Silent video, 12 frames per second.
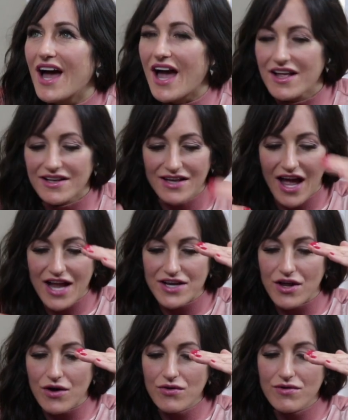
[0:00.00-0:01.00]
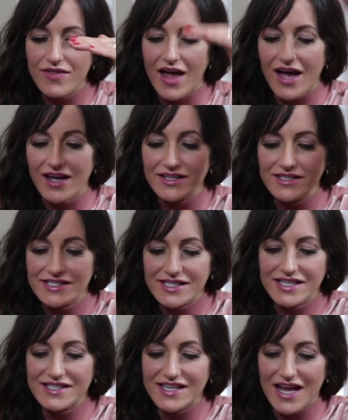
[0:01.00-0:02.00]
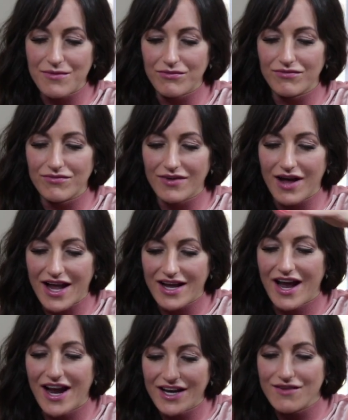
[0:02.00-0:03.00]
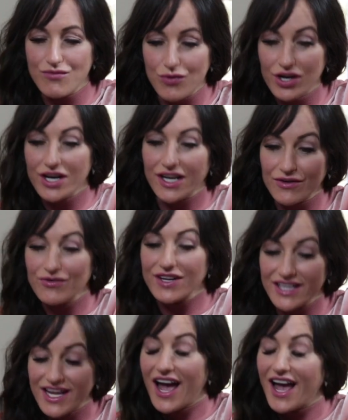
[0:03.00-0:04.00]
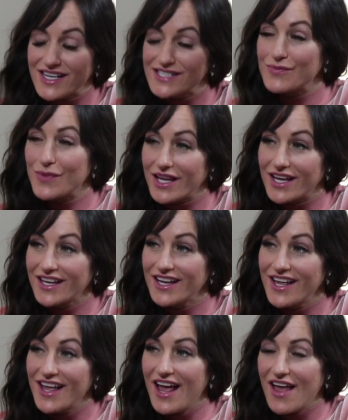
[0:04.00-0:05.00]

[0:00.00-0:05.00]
I know that since I kind of work at a really high speed,